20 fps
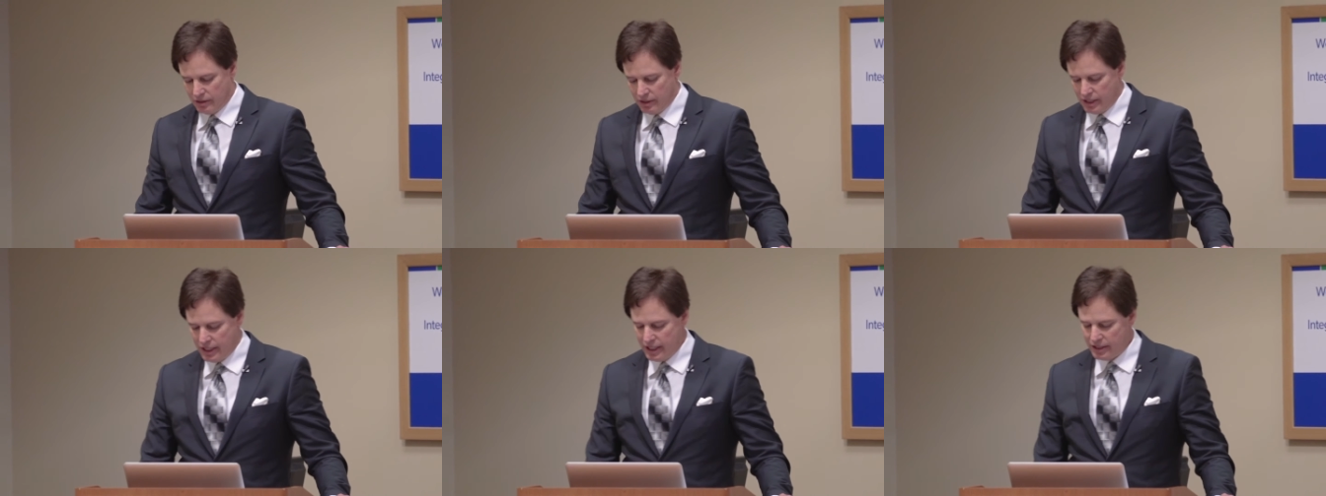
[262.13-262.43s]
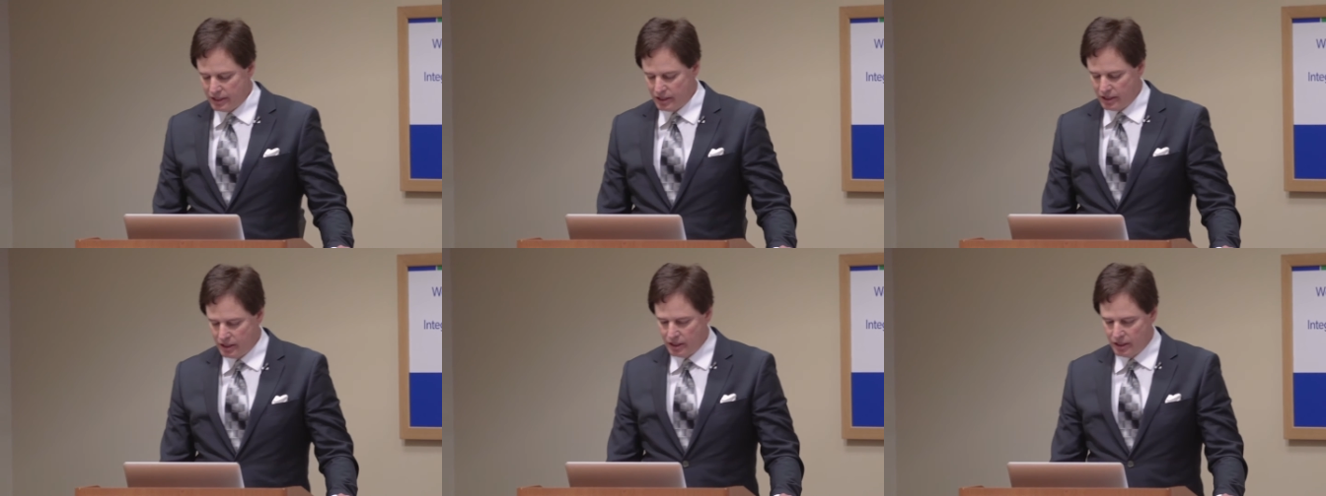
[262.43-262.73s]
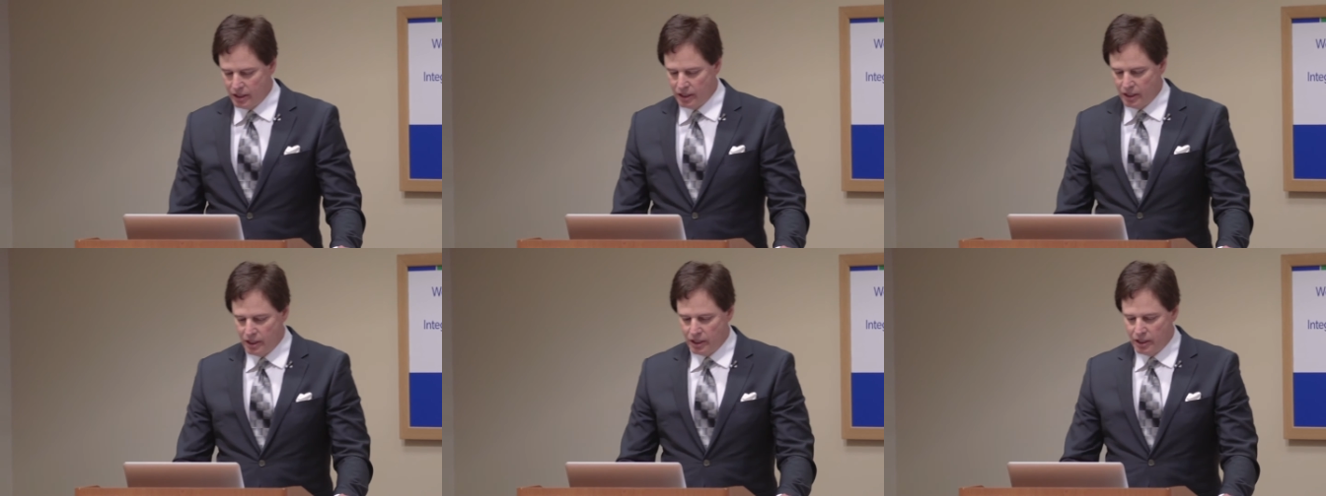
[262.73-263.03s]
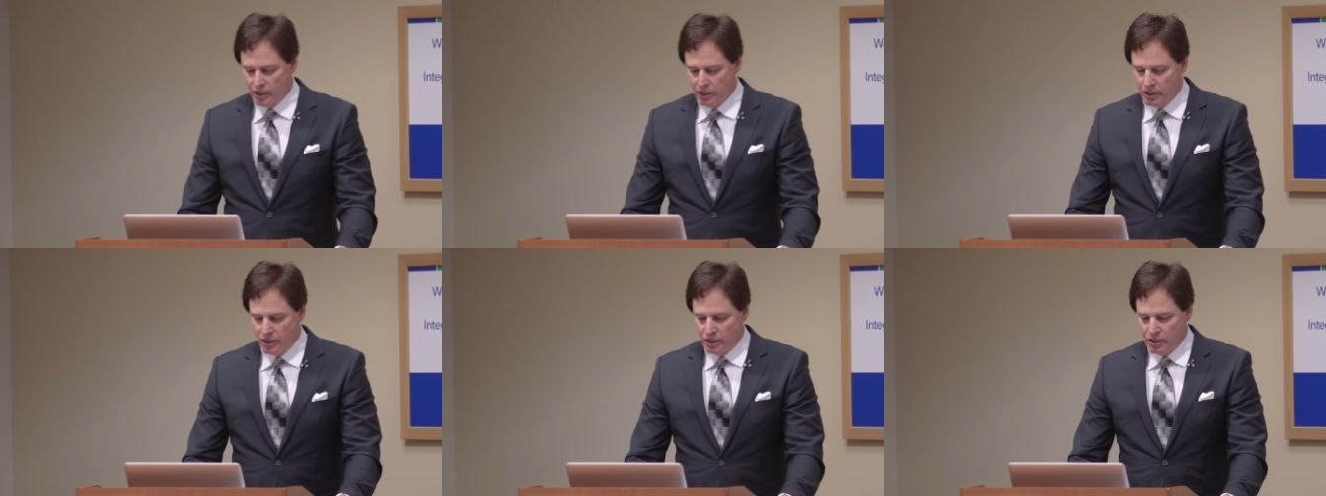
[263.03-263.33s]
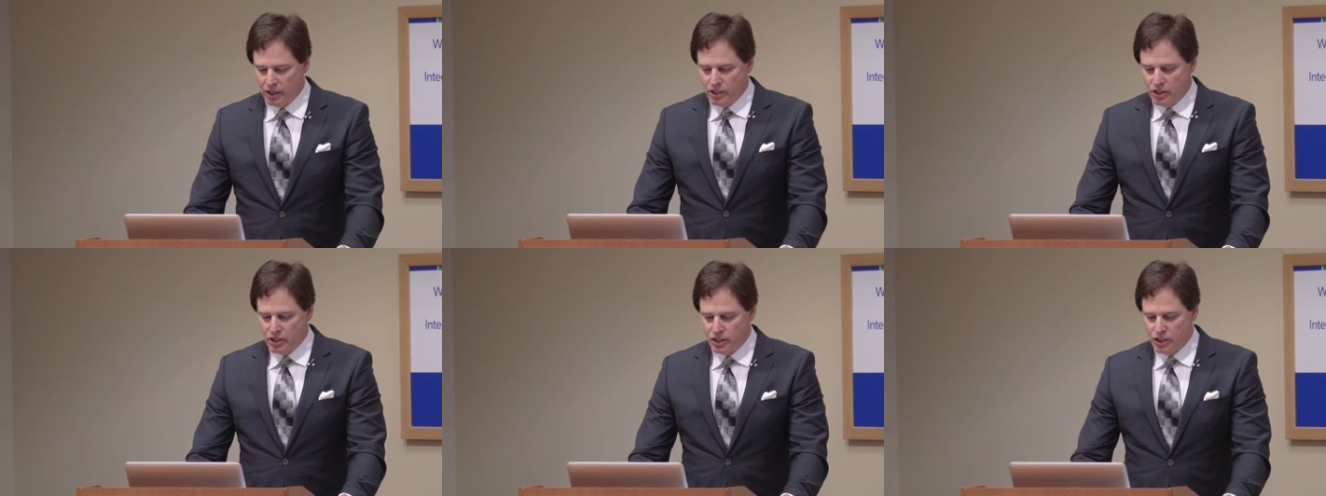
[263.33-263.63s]
all right?
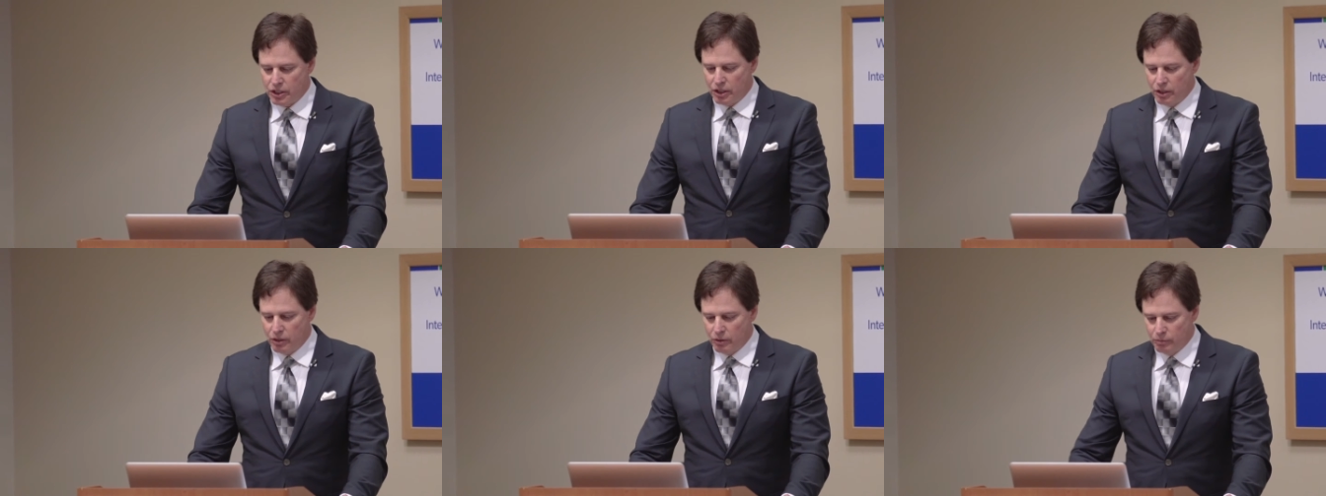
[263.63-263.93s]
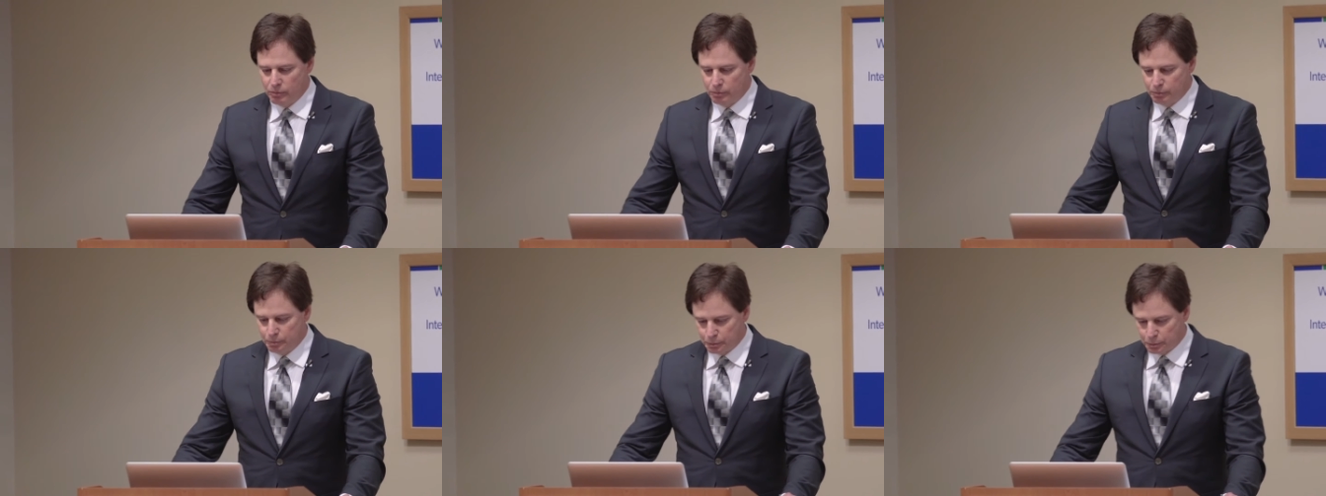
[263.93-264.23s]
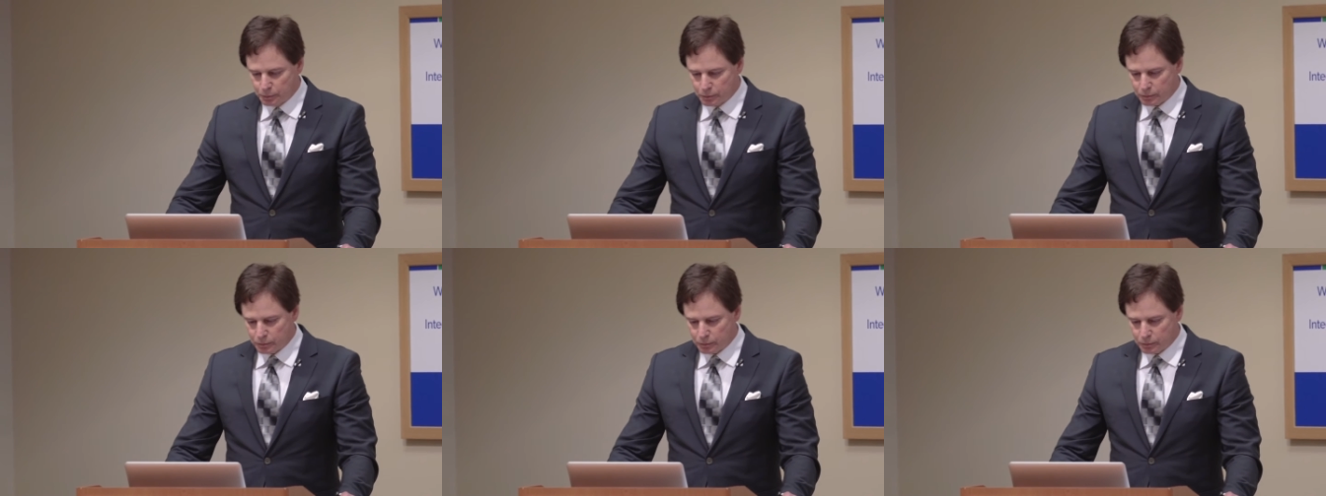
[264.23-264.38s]
So,